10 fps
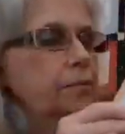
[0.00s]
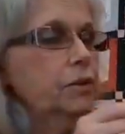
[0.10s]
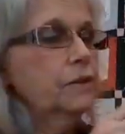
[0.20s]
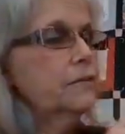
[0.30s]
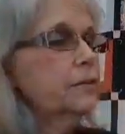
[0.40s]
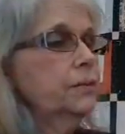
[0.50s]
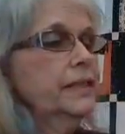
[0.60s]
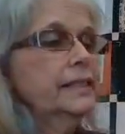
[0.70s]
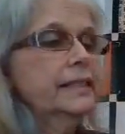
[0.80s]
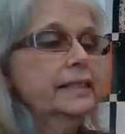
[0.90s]
Minerva
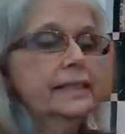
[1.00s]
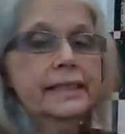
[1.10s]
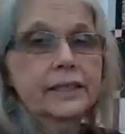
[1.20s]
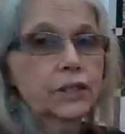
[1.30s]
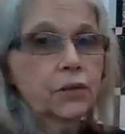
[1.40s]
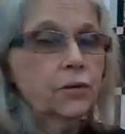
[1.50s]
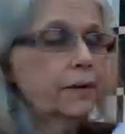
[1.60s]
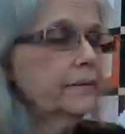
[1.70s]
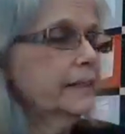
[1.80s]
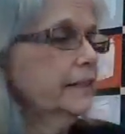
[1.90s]
Louise just doesn't know
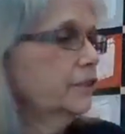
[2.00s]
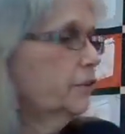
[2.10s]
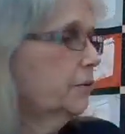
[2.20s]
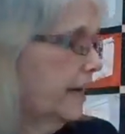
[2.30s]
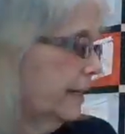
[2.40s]
about Easter